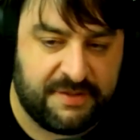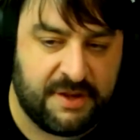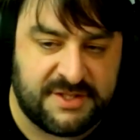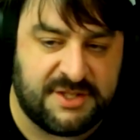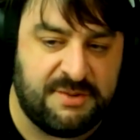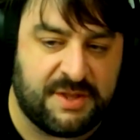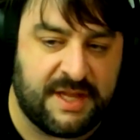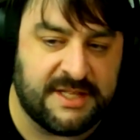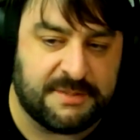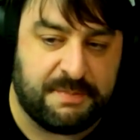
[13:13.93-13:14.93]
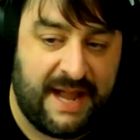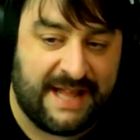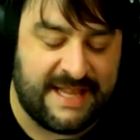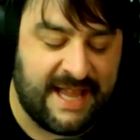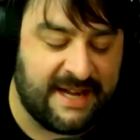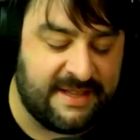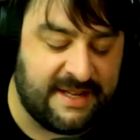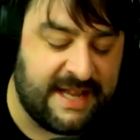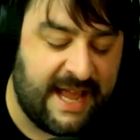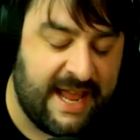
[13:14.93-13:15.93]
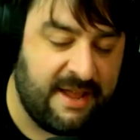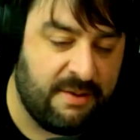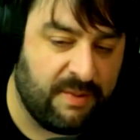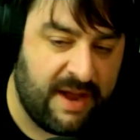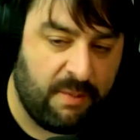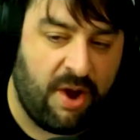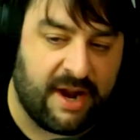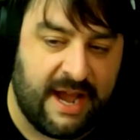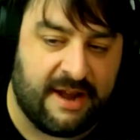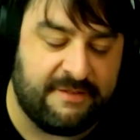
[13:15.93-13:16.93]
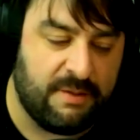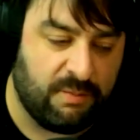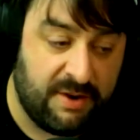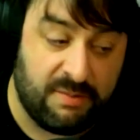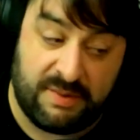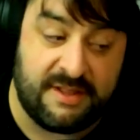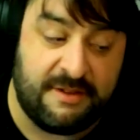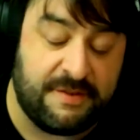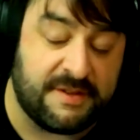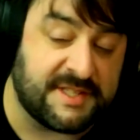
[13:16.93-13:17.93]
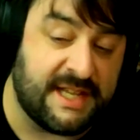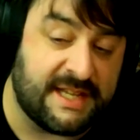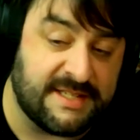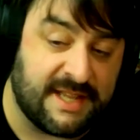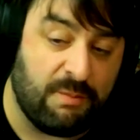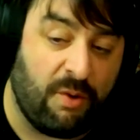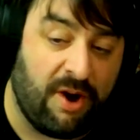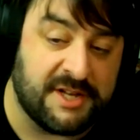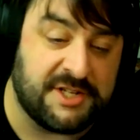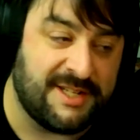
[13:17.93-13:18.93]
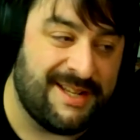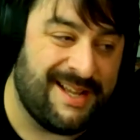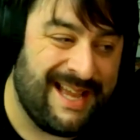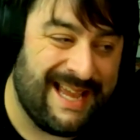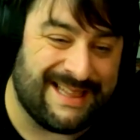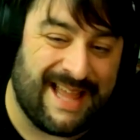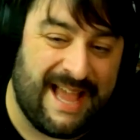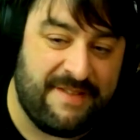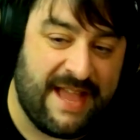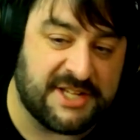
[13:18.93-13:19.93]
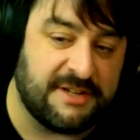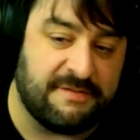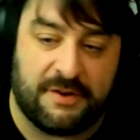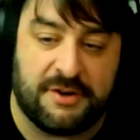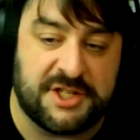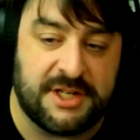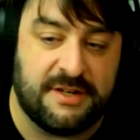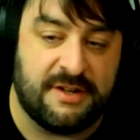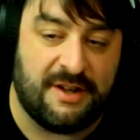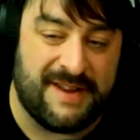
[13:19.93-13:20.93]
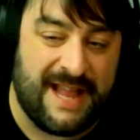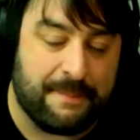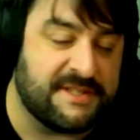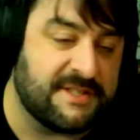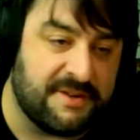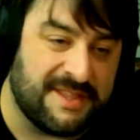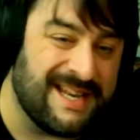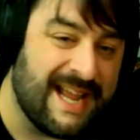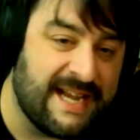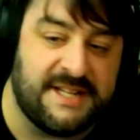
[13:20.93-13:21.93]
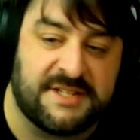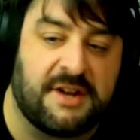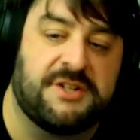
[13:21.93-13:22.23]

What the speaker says: those two things, but at the end of the day, when I walk out of it, what it really feels like is I watched a live action version of an episode of the 90s